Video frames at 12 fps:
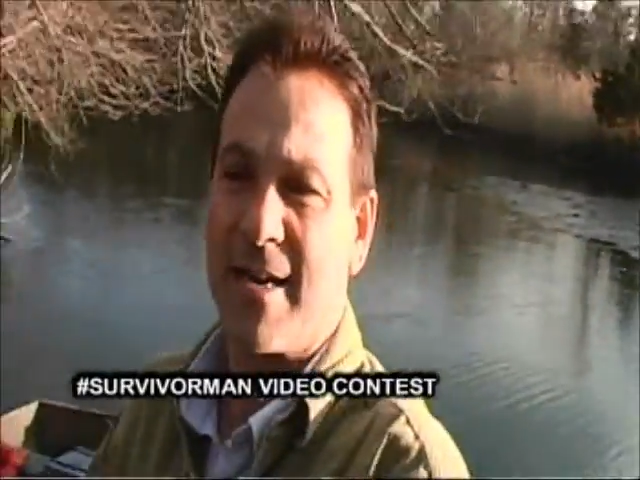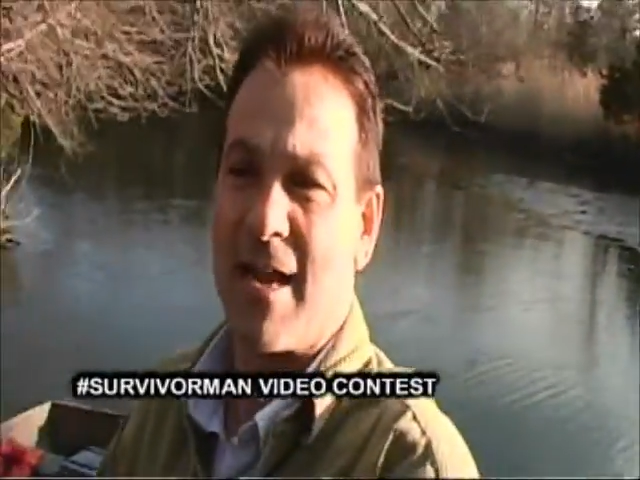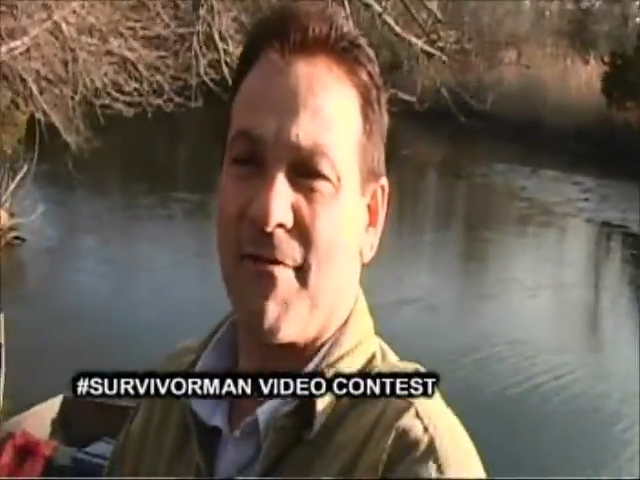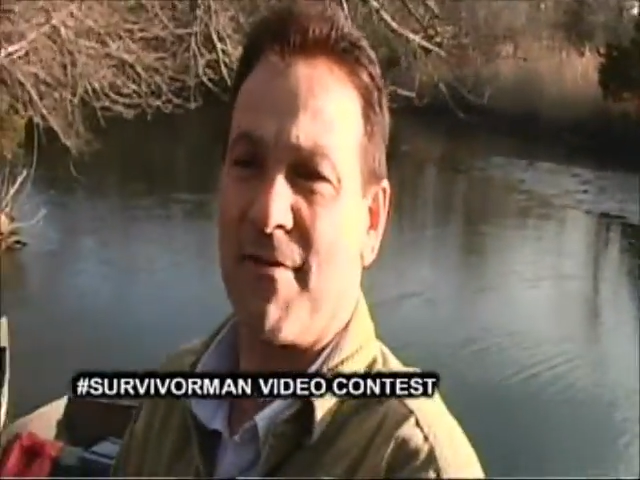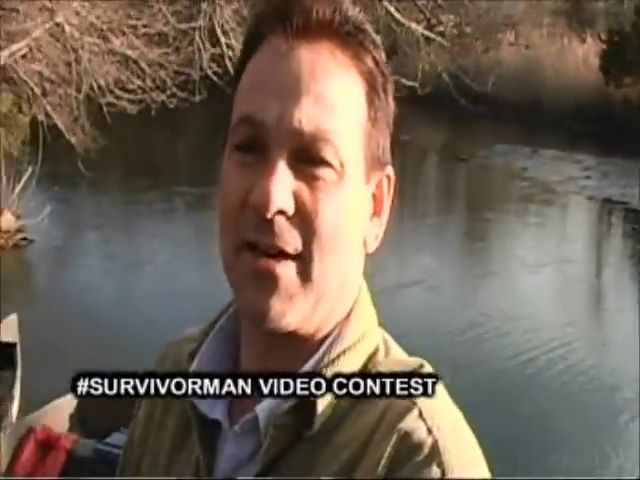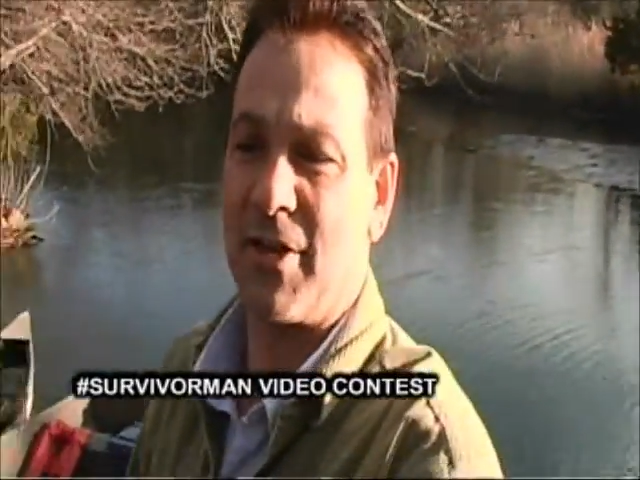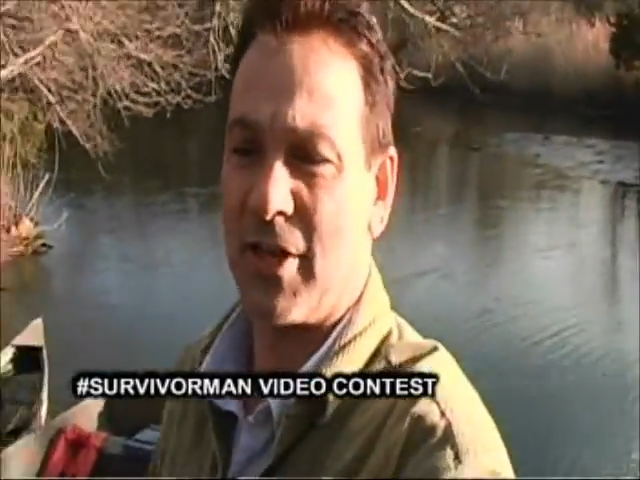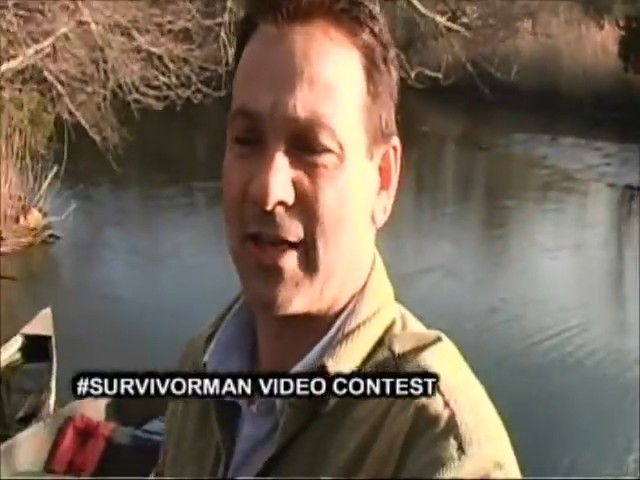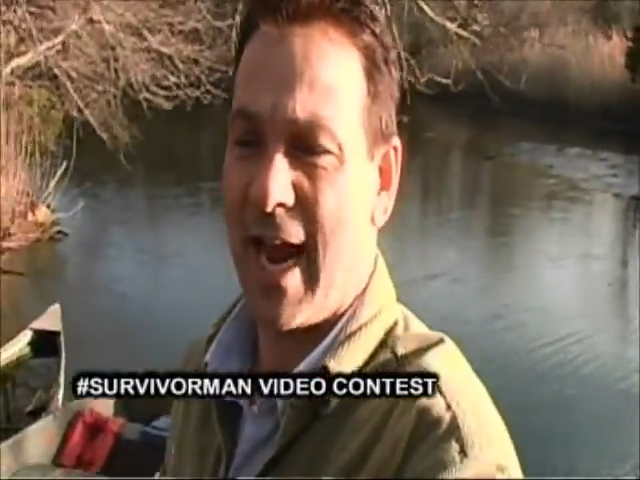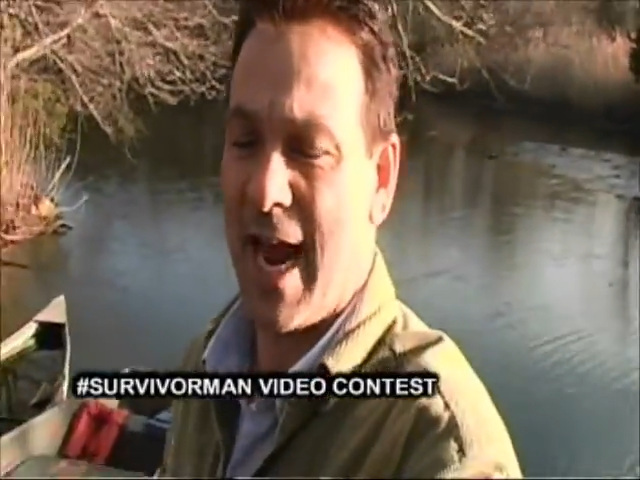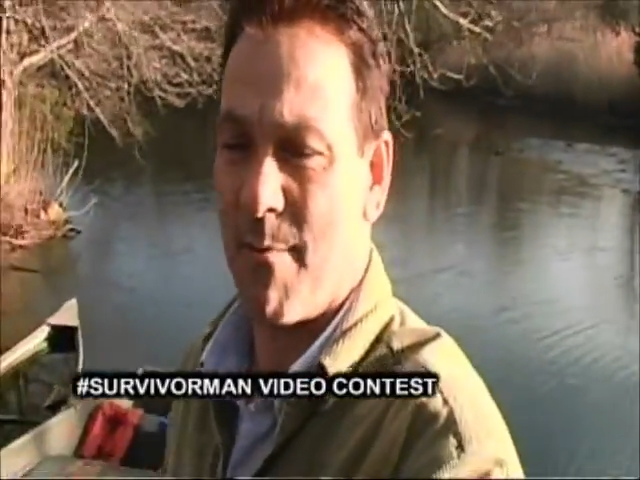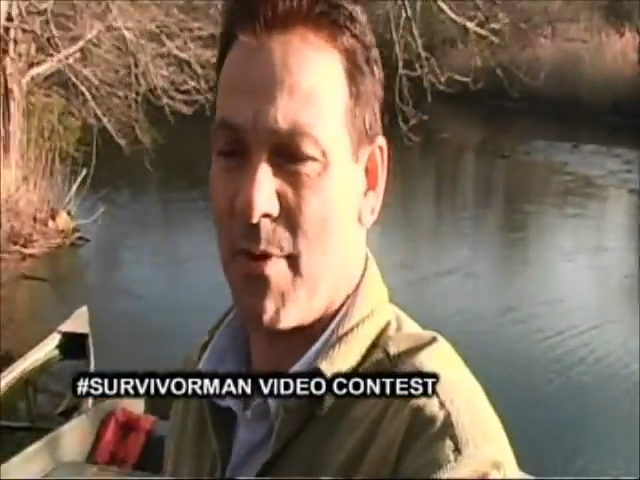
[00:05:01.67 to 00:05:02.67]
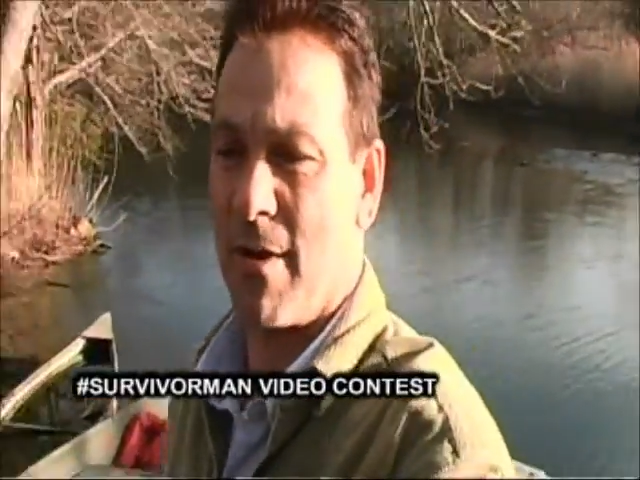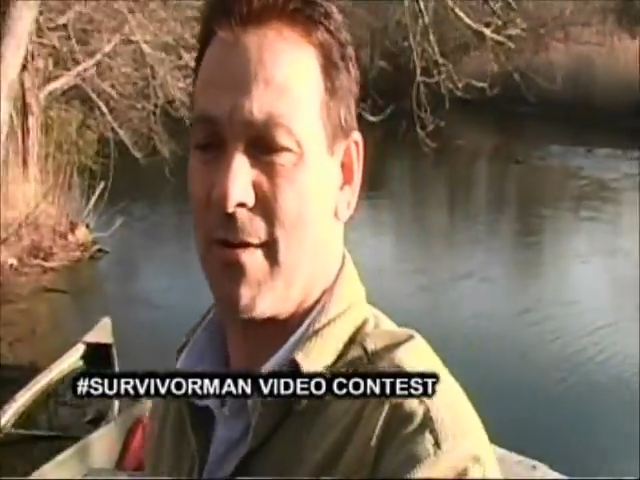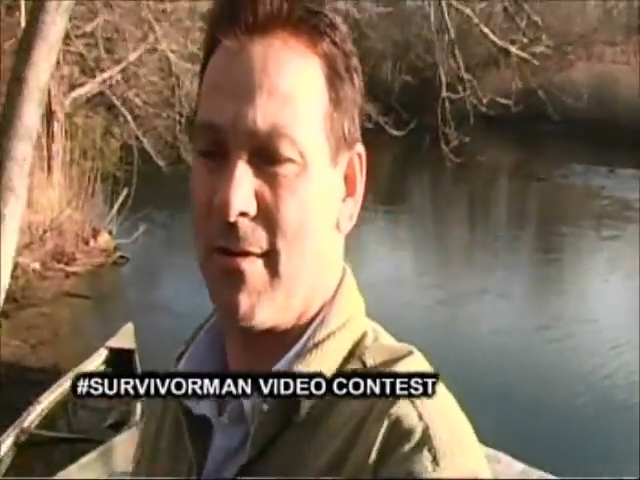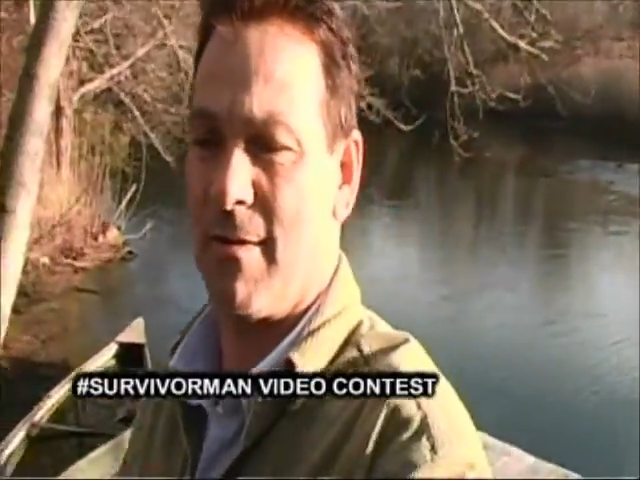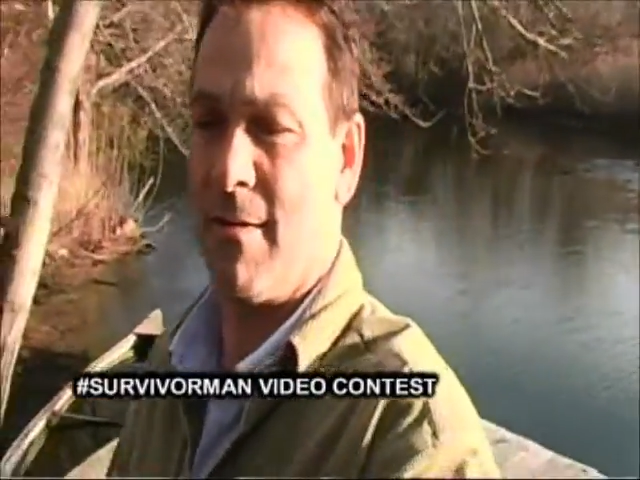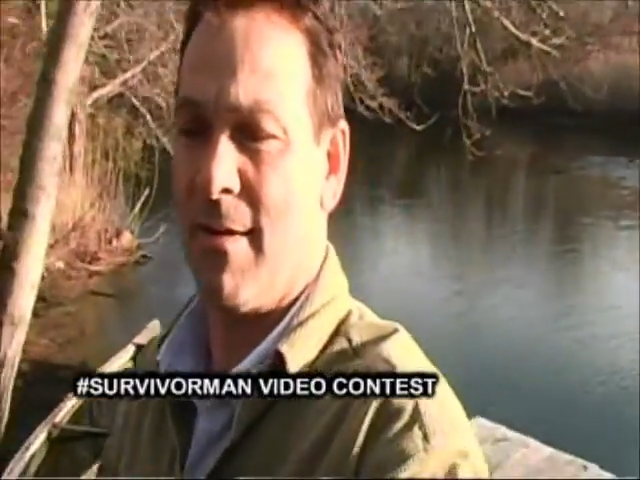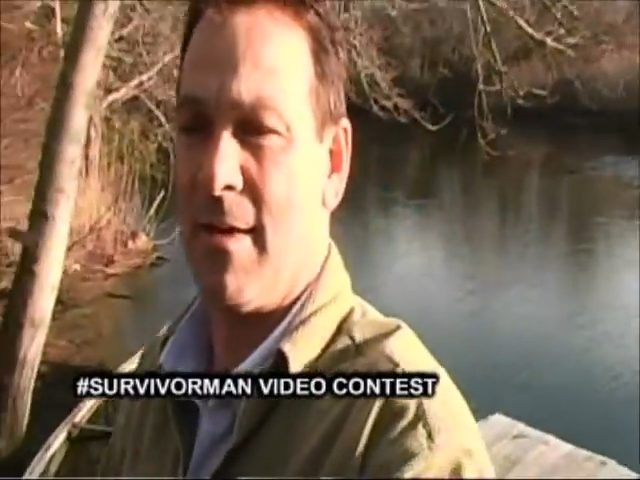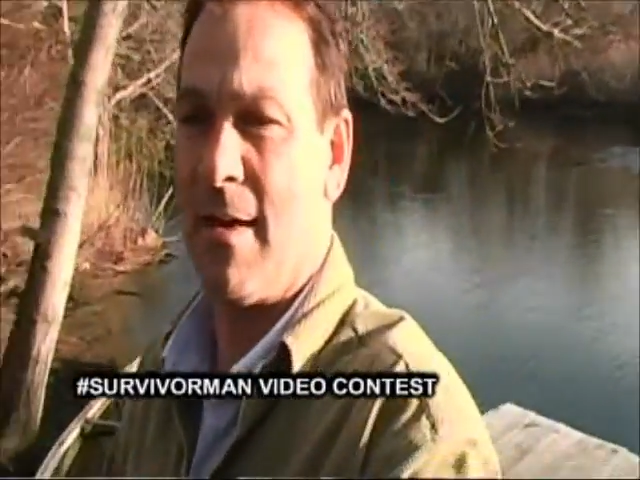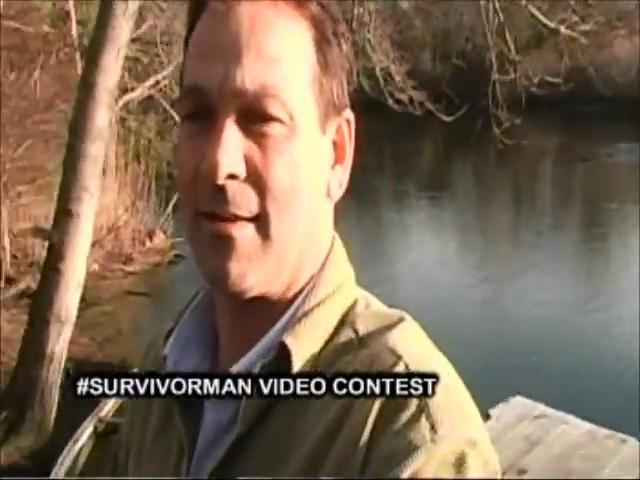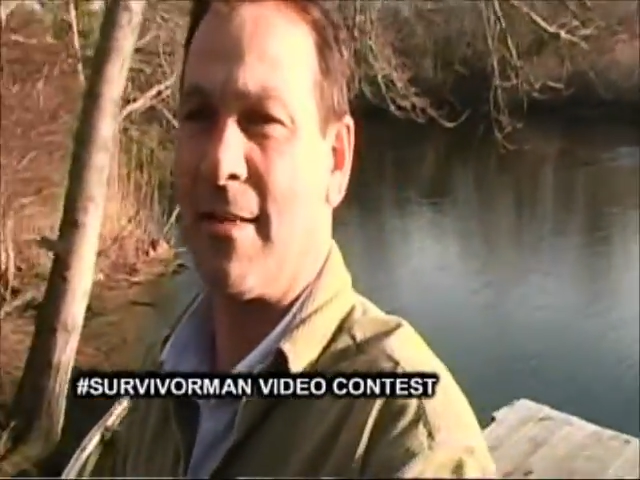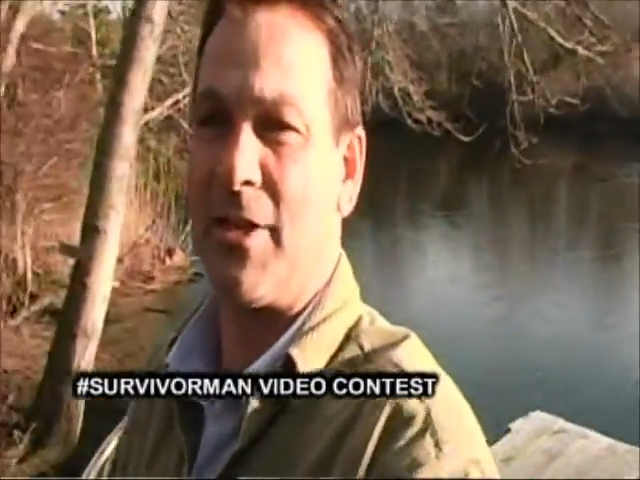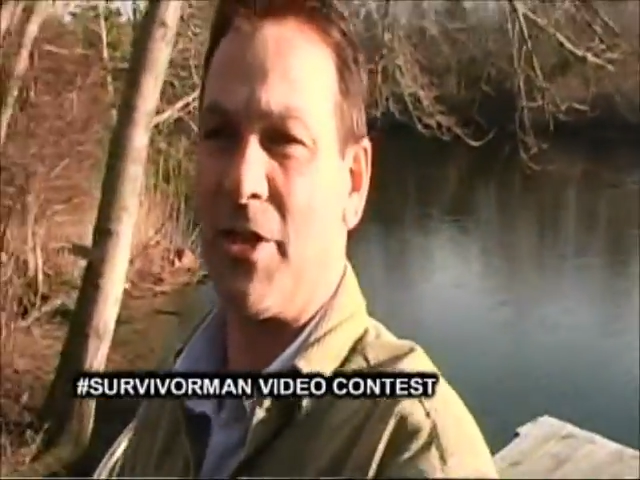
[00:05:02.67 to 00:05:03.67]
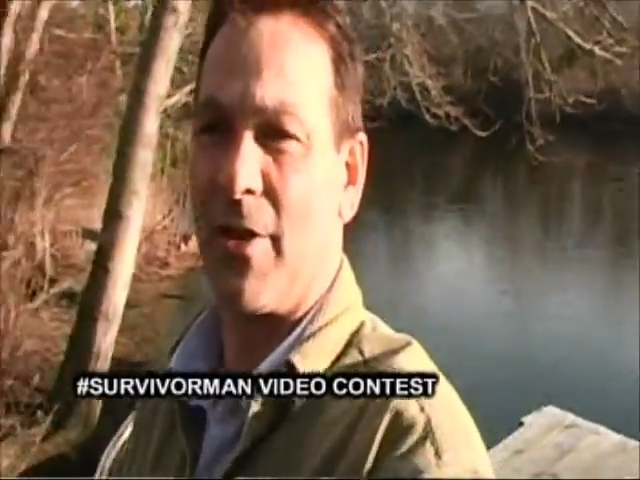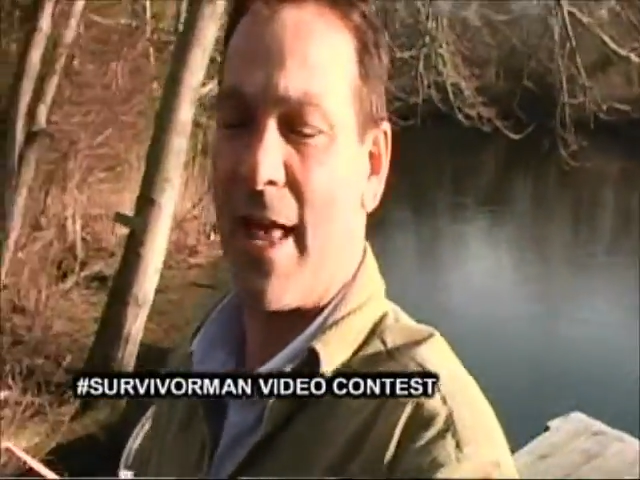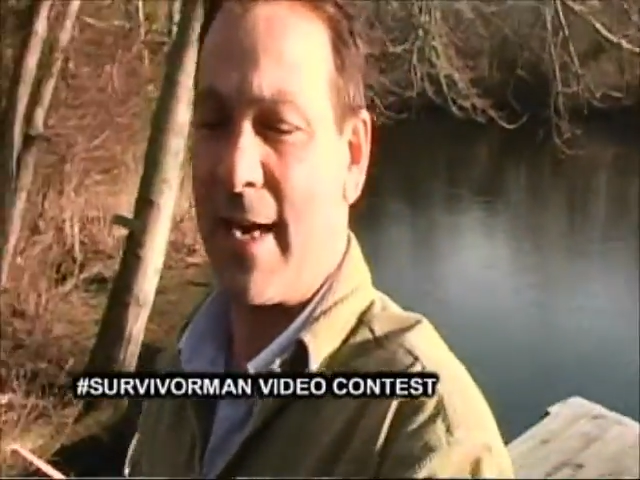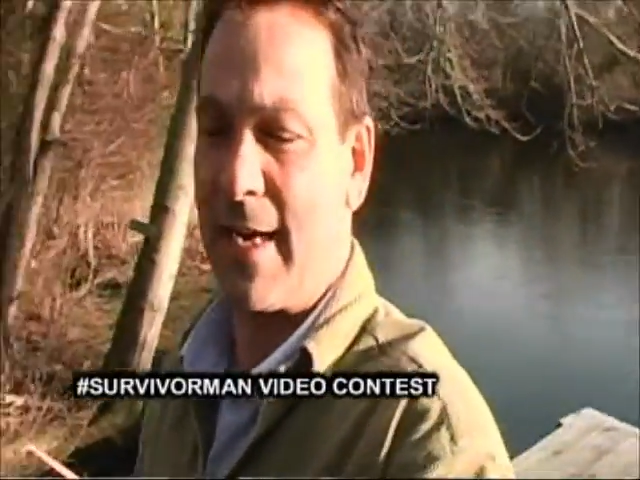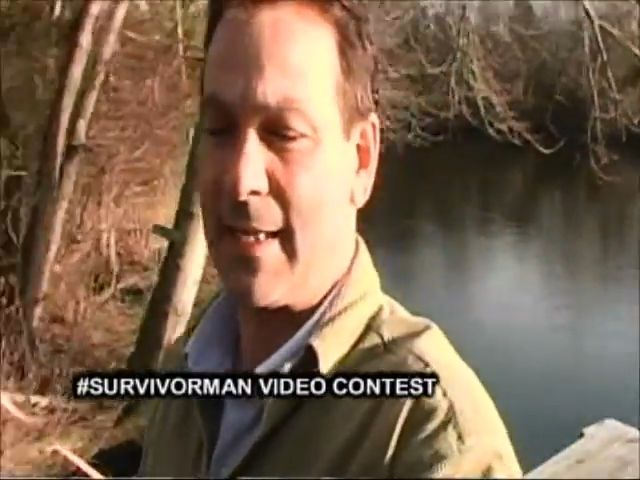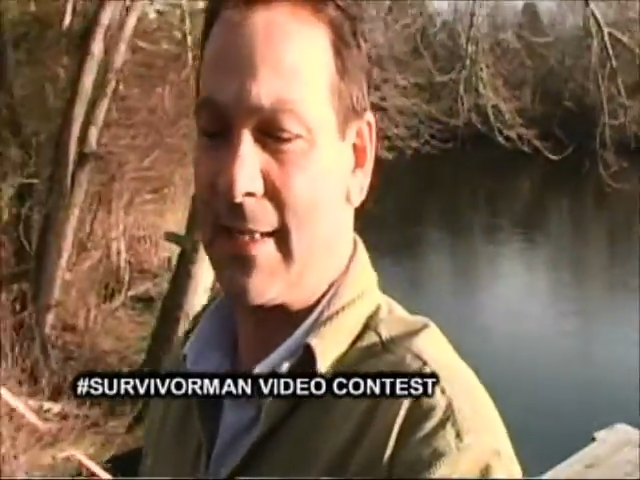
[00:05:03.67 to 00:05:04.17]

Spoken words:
definition camera, digital editing